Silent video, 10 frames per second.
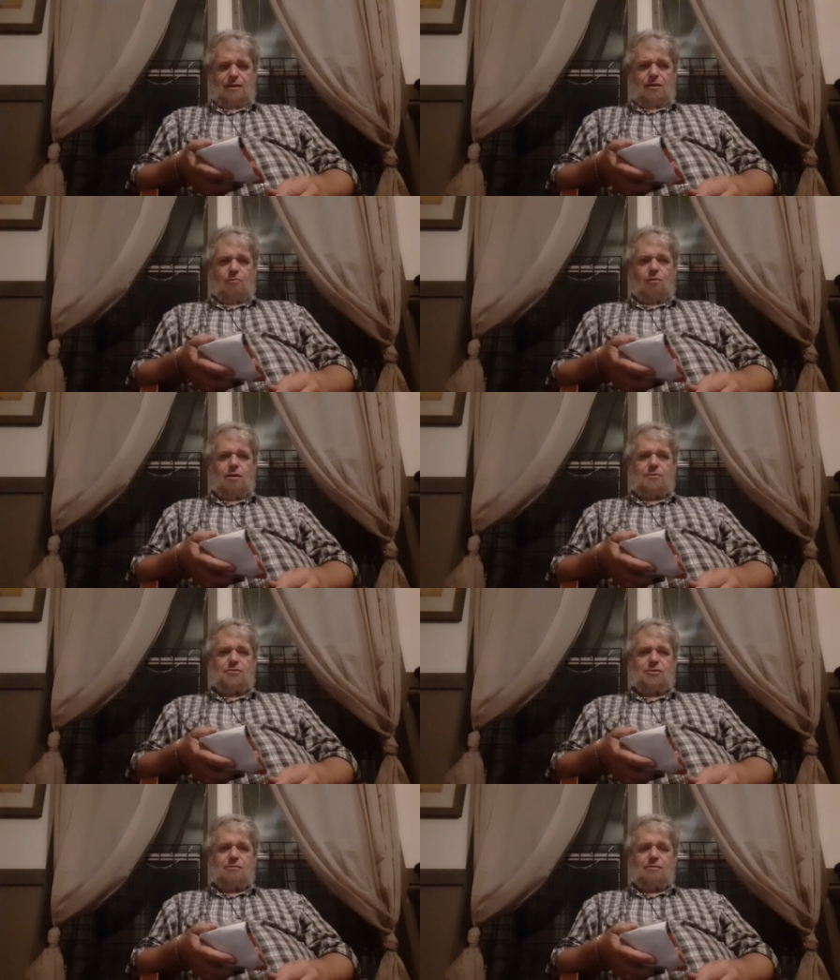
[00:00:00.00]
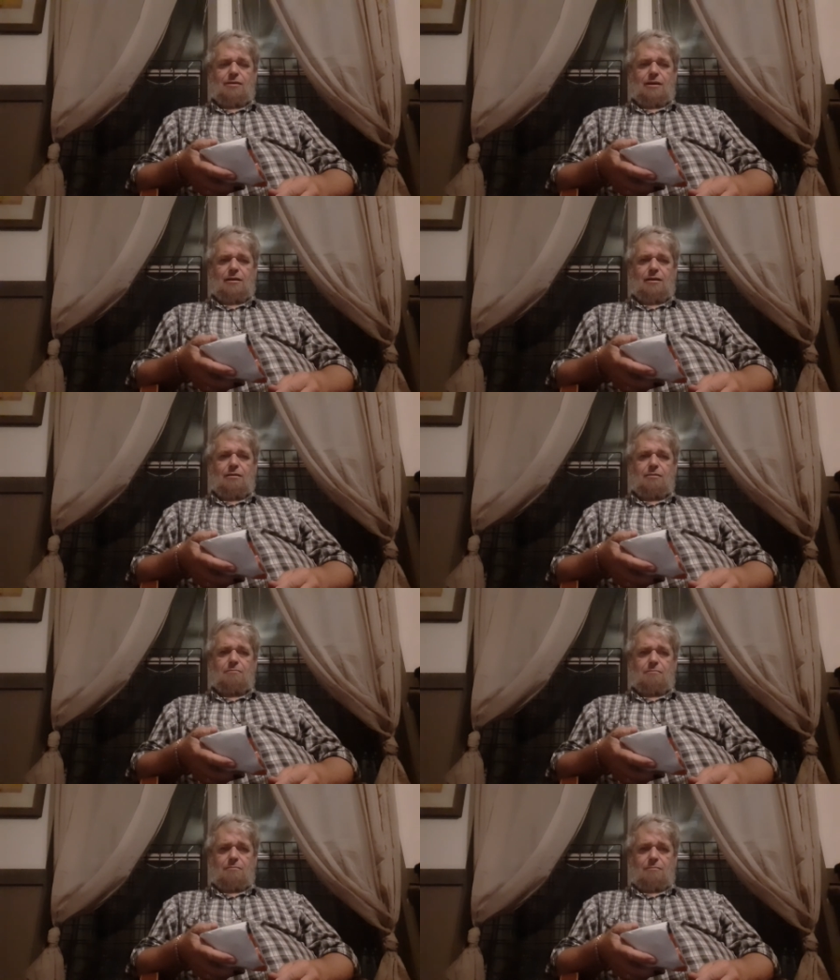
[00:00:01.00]
was
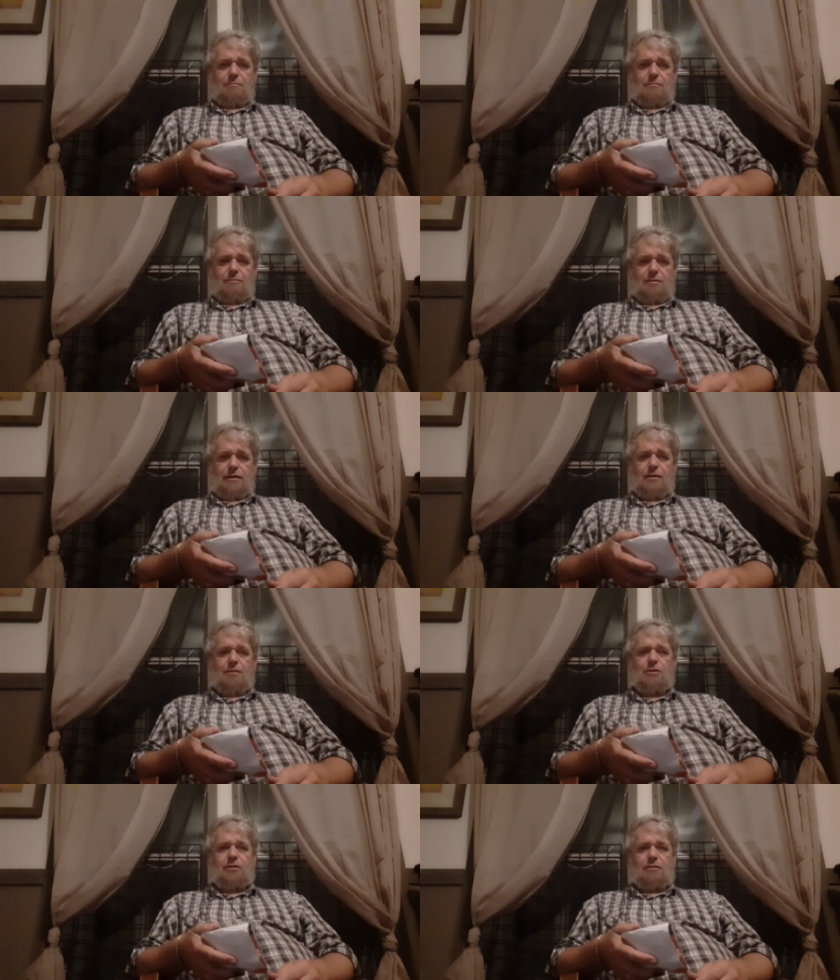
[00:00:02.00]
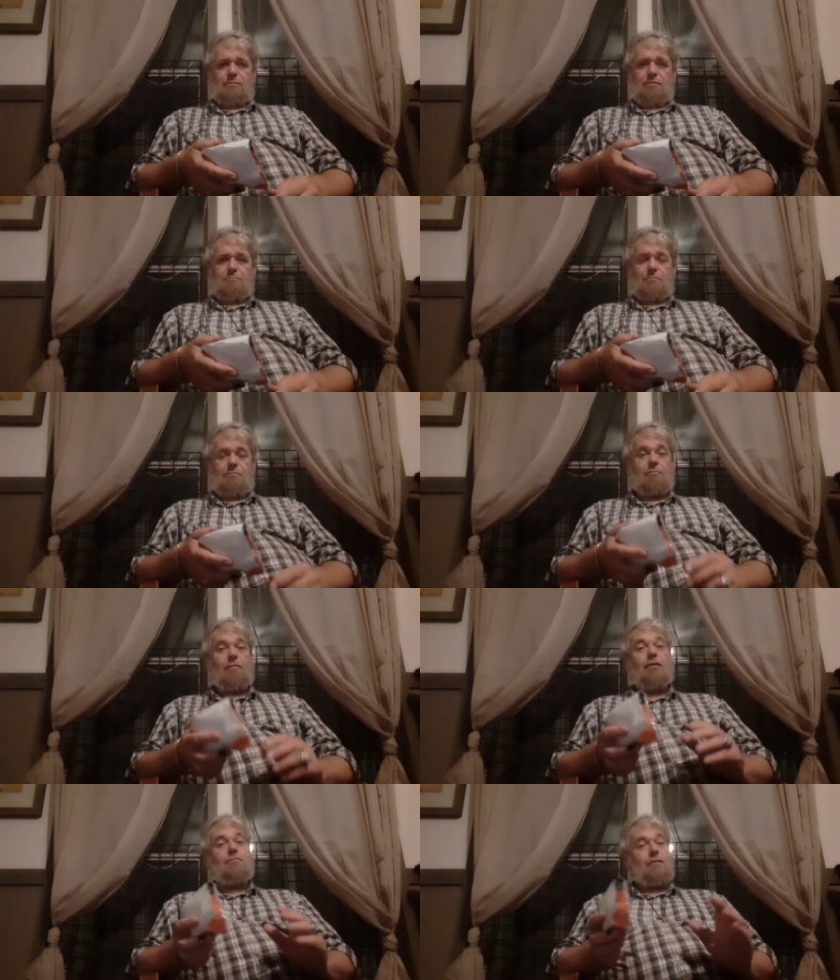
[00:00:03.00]
Lane Limited.
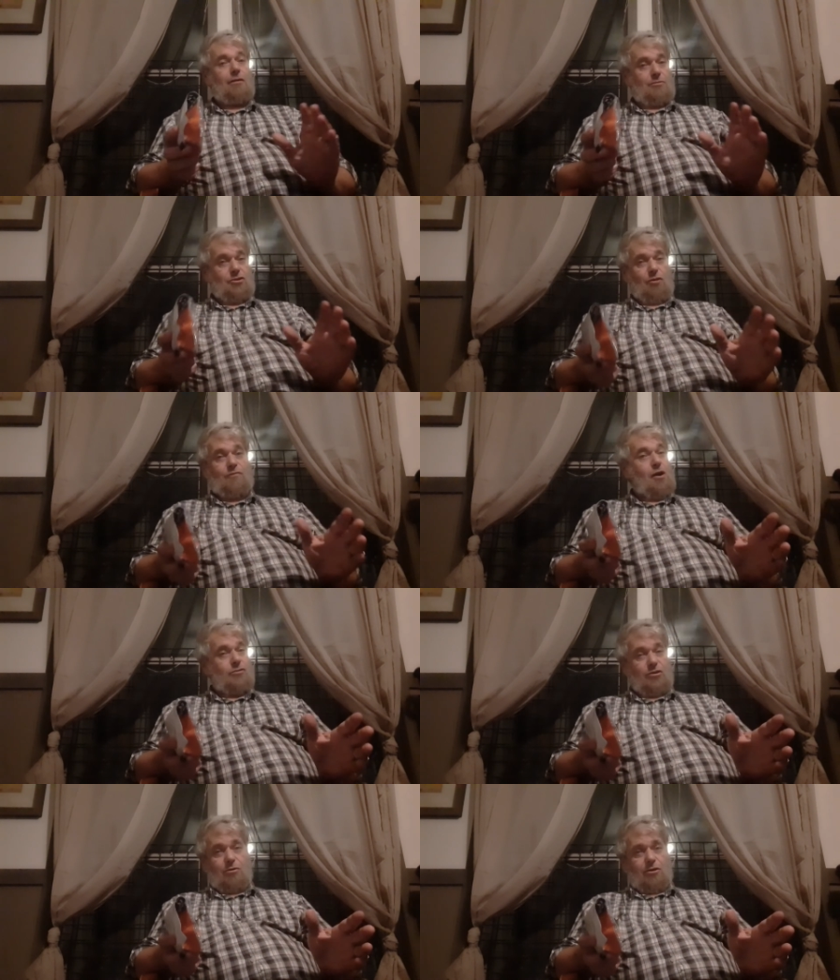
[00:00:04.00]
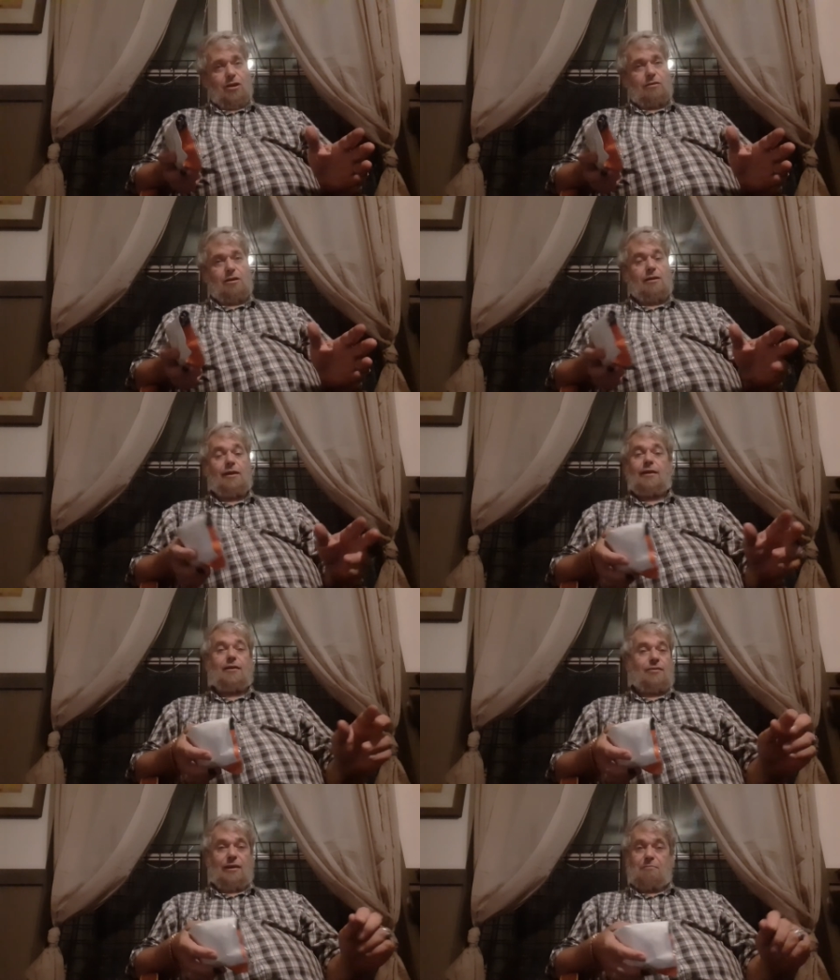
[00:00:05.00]
So far, so good.
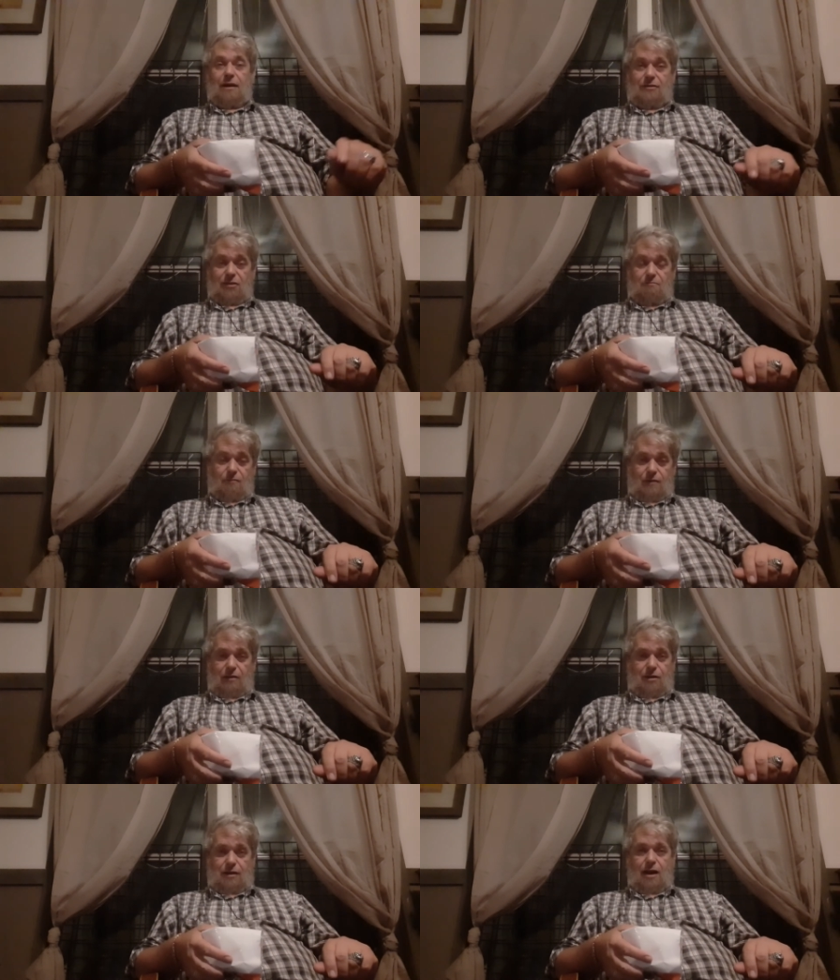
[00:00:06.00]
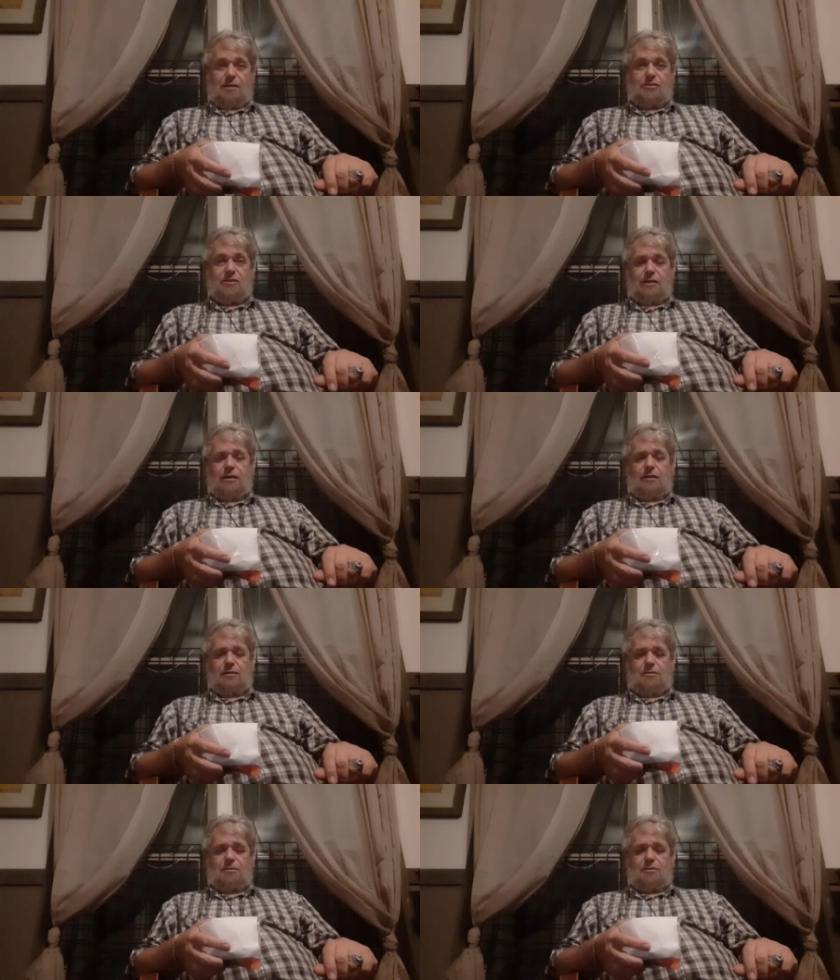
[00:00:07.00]
They make some very nice things.